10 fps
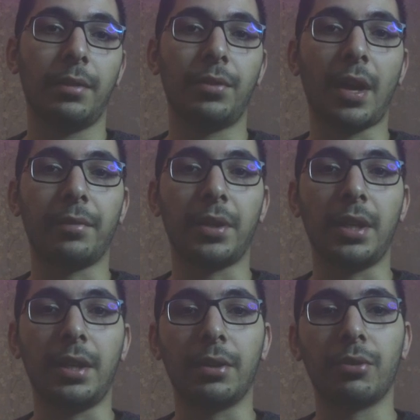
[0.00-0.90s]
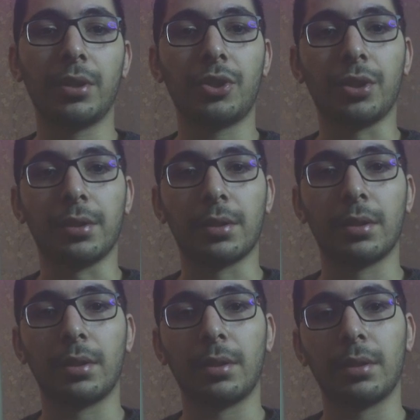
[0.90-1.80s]
if you have any
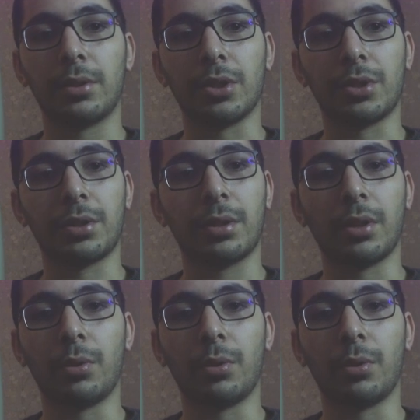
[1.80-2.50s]
questions, just